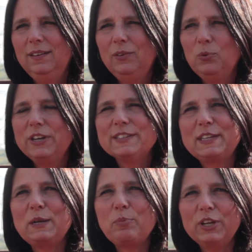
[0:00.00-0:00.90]
it's
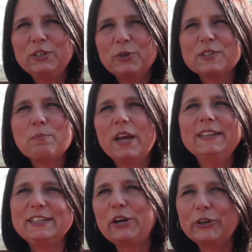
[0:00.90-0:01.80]
going to bring to us
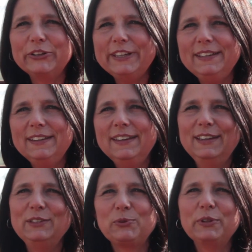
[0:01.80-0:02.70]
monetarily.
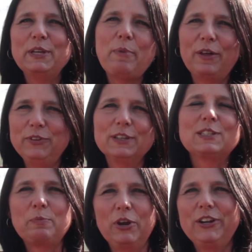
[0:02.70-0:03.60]
It's really about the
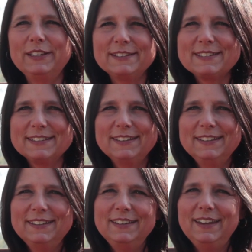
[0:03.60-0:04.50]
experience.
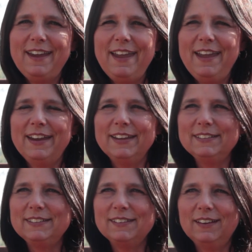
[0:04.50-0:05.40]

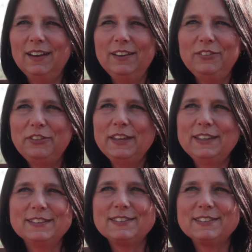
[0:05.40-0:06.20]
And I think